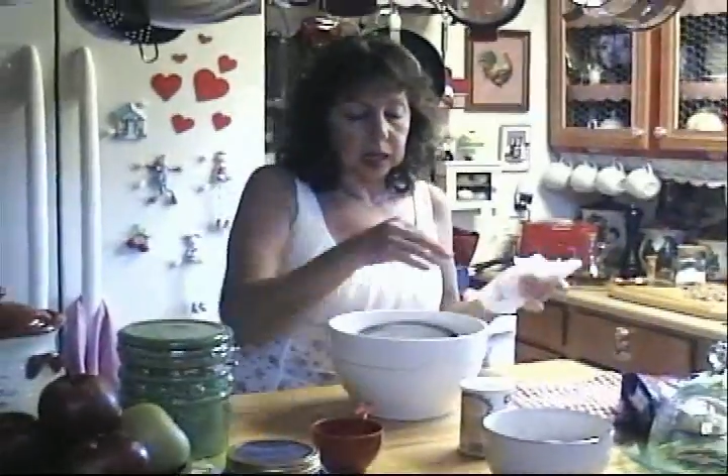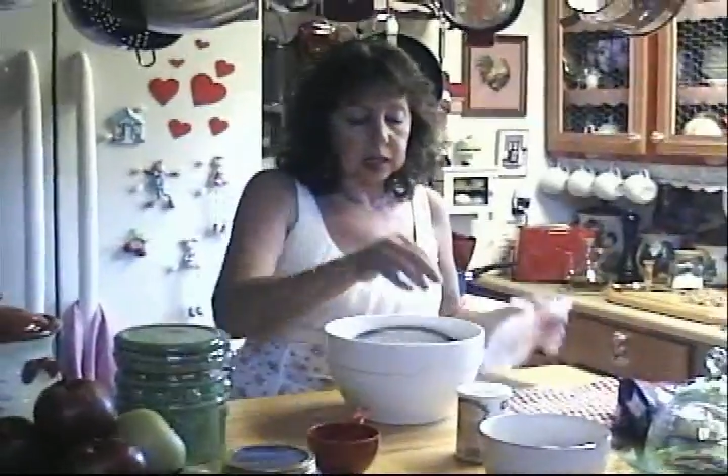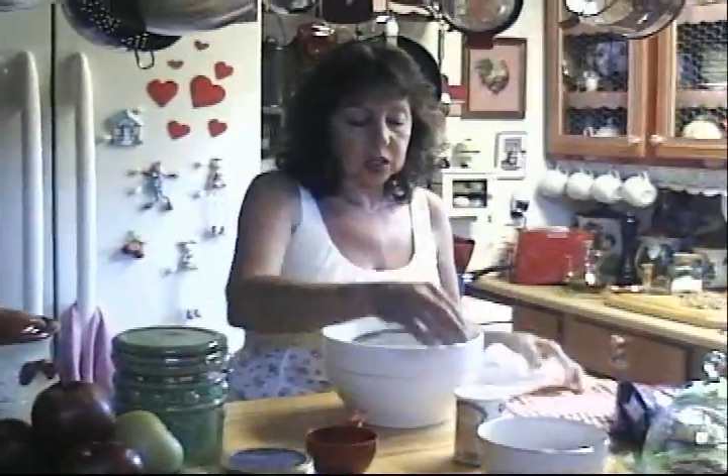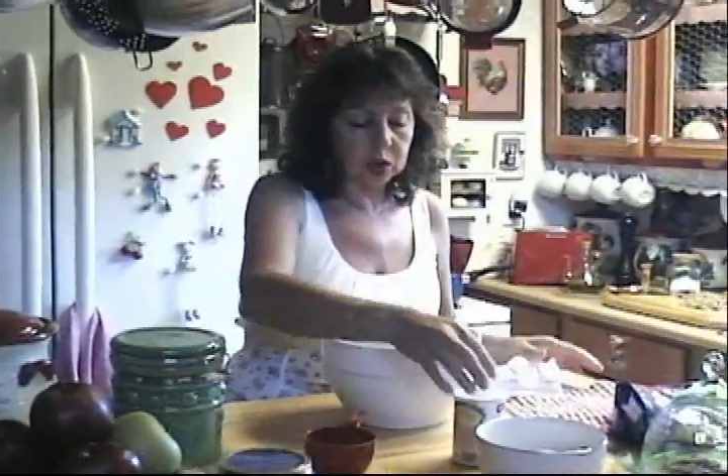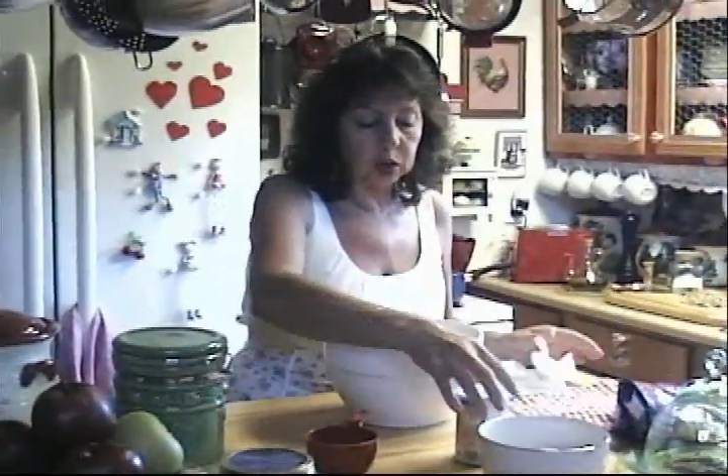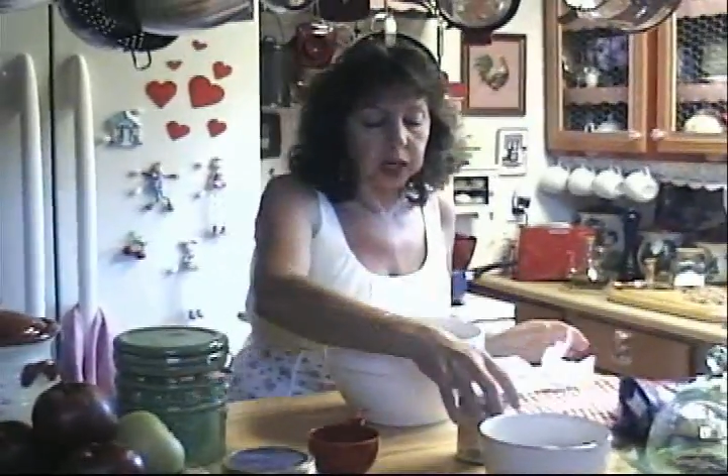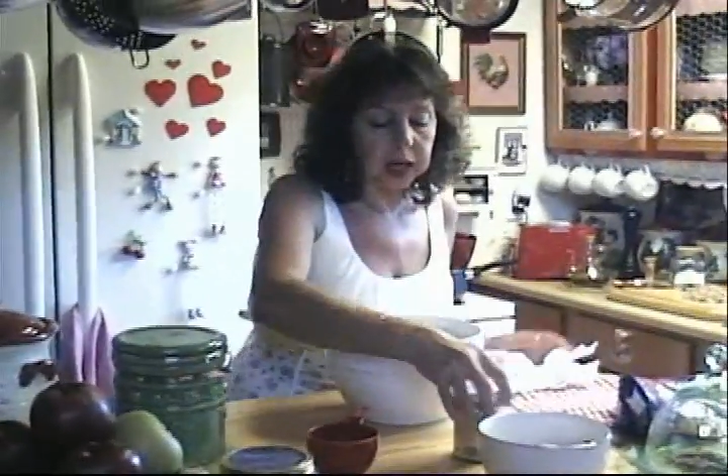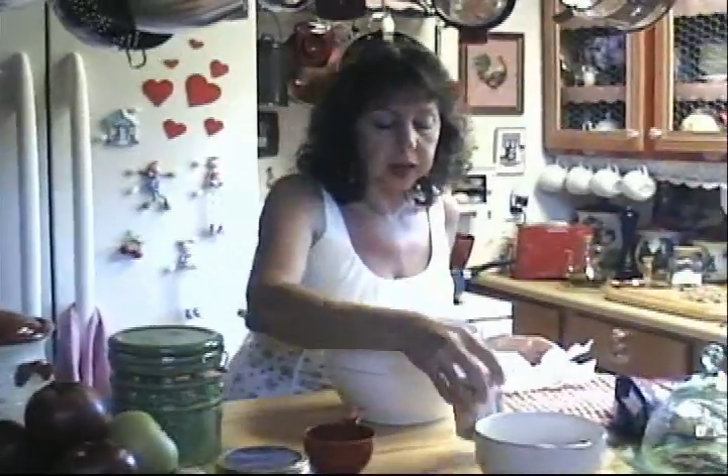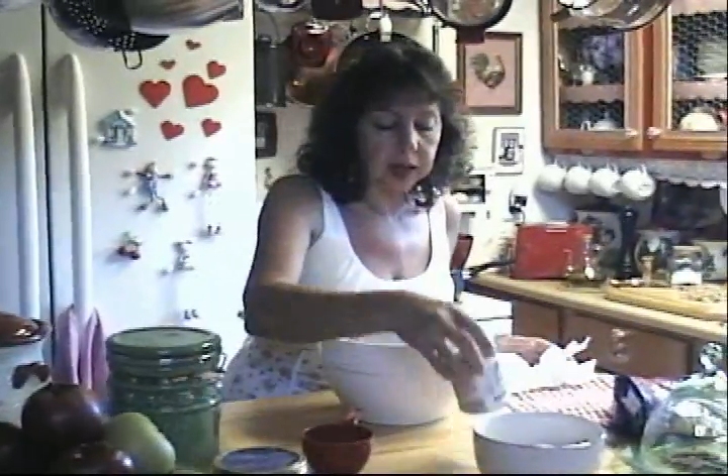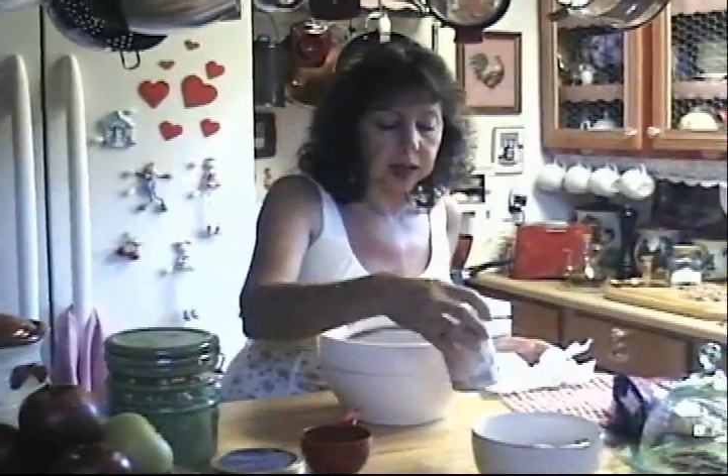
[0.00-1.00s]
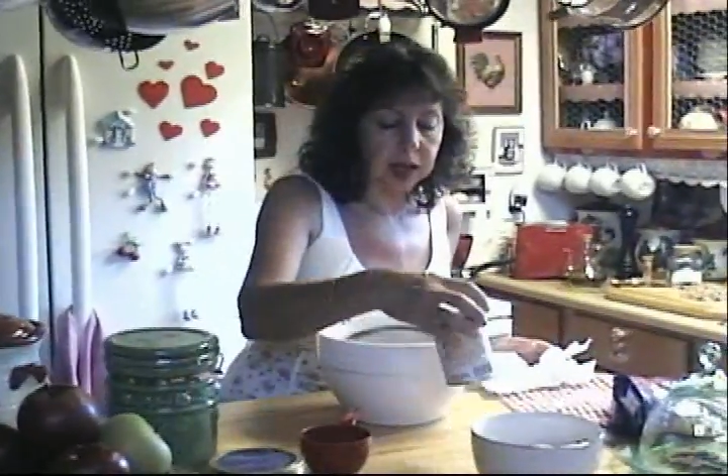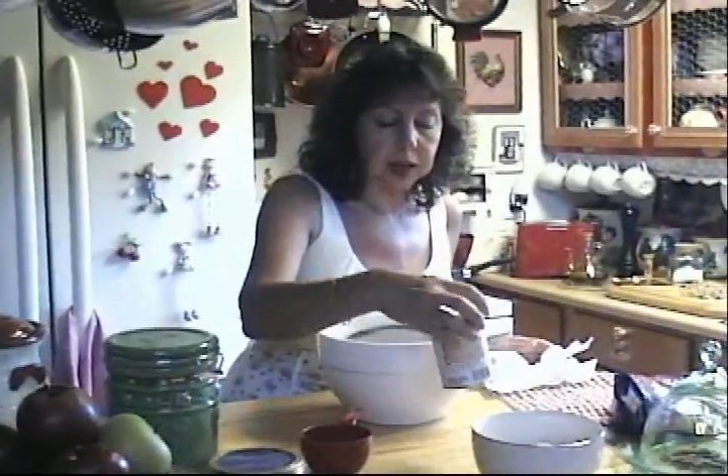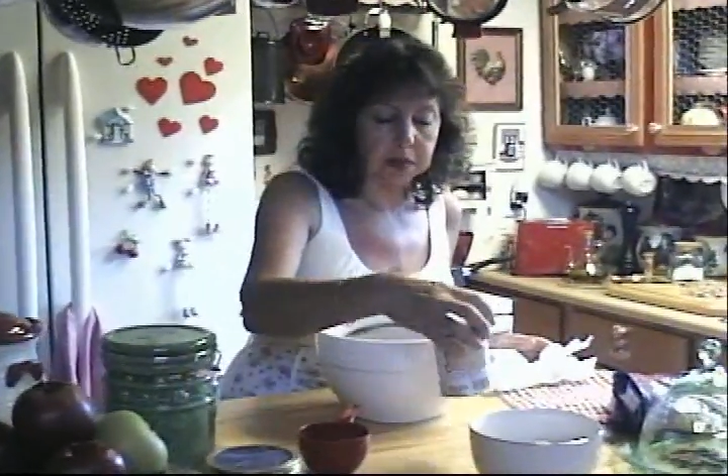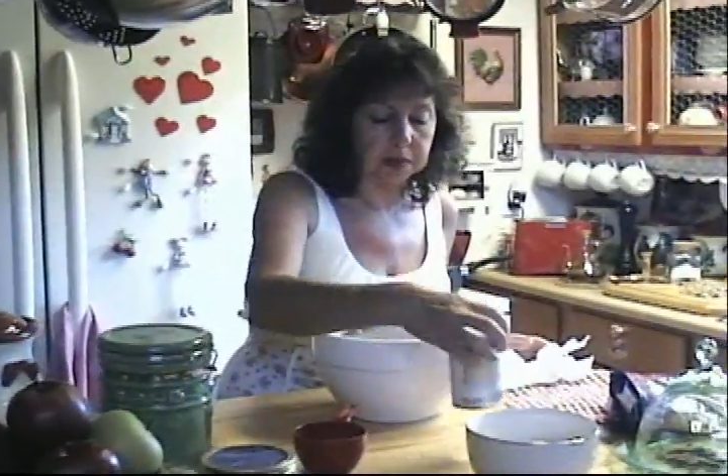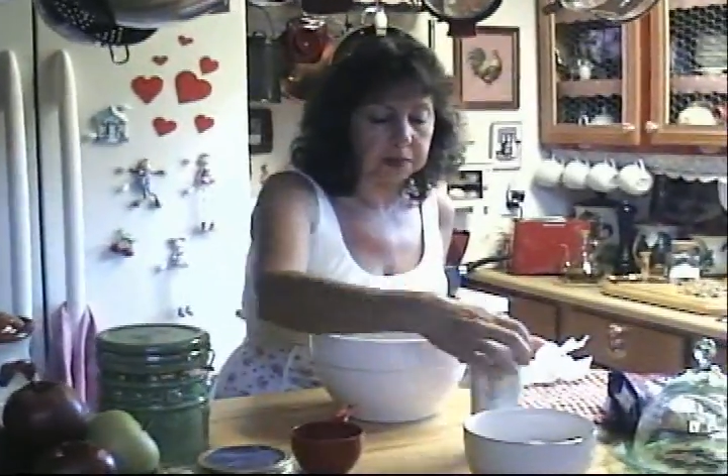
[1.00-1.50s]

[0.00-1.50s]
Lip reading: sugar, and